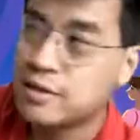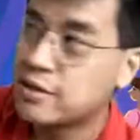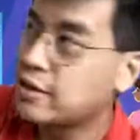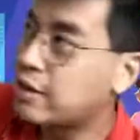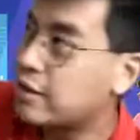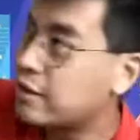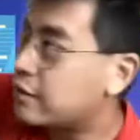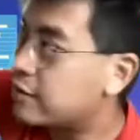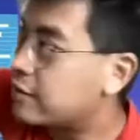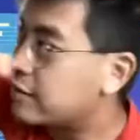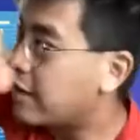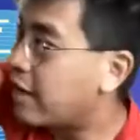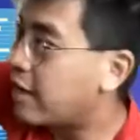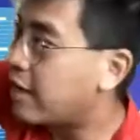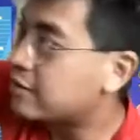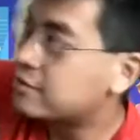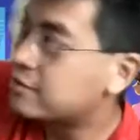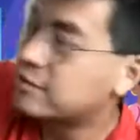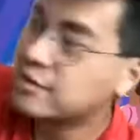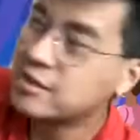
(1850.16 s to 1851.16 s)
in
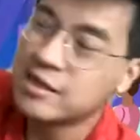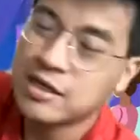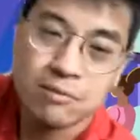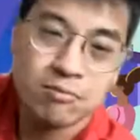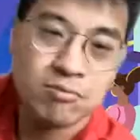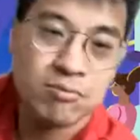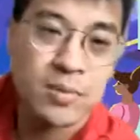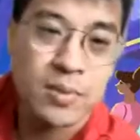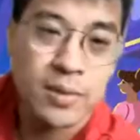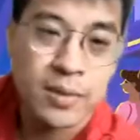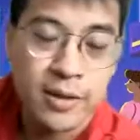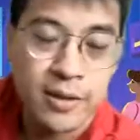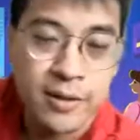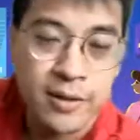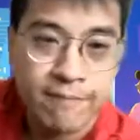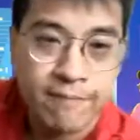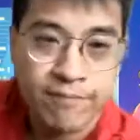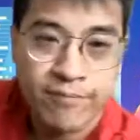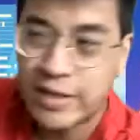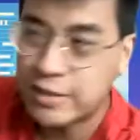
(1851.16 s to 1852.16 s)
that team
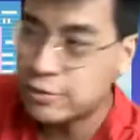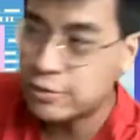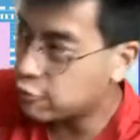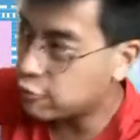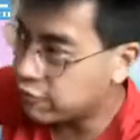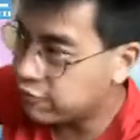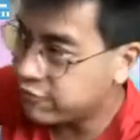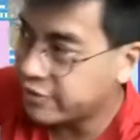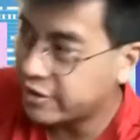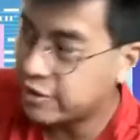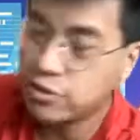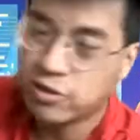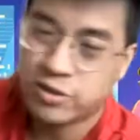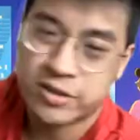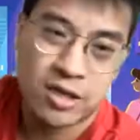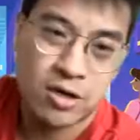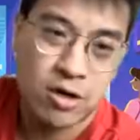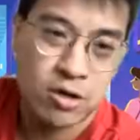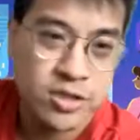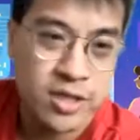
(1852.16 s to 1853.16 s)
that you think your
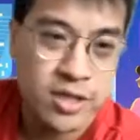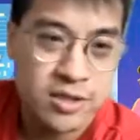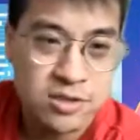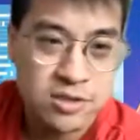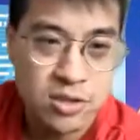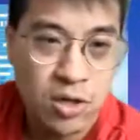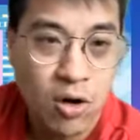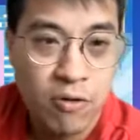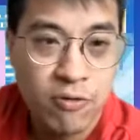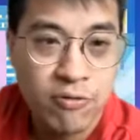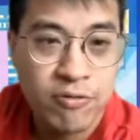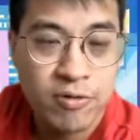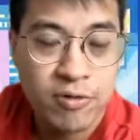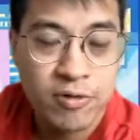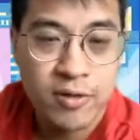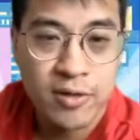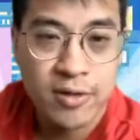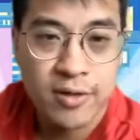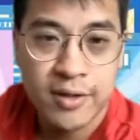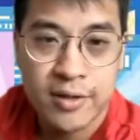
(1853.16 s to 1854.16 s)
technology can solve,
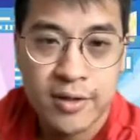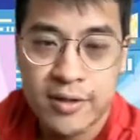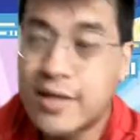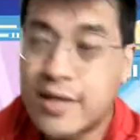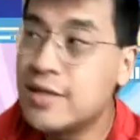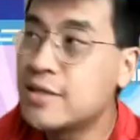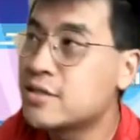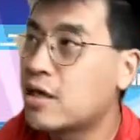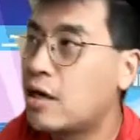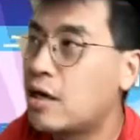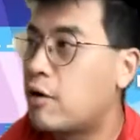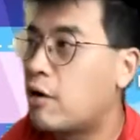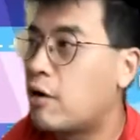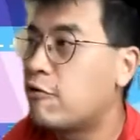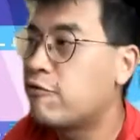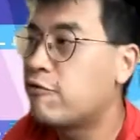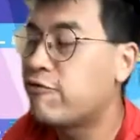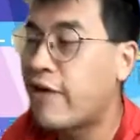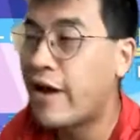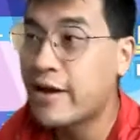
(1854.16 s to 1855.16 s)
then it's around
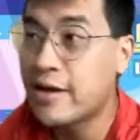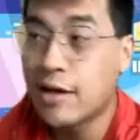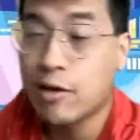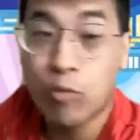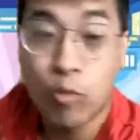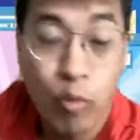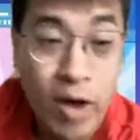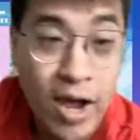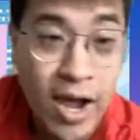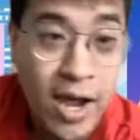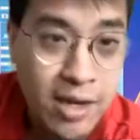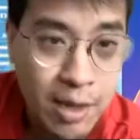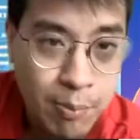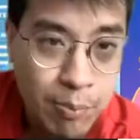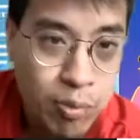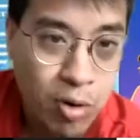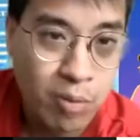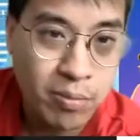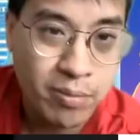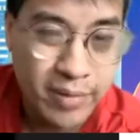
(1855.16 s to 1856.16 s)
finding where that
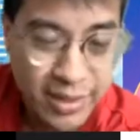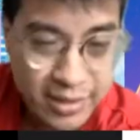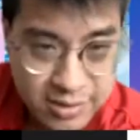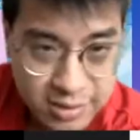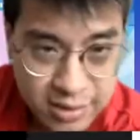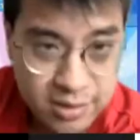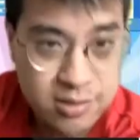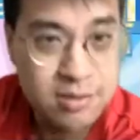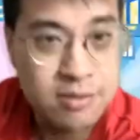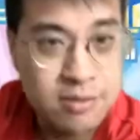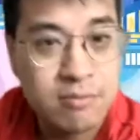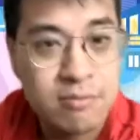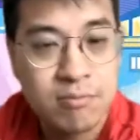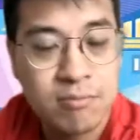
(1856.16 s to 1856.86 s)
problem exists.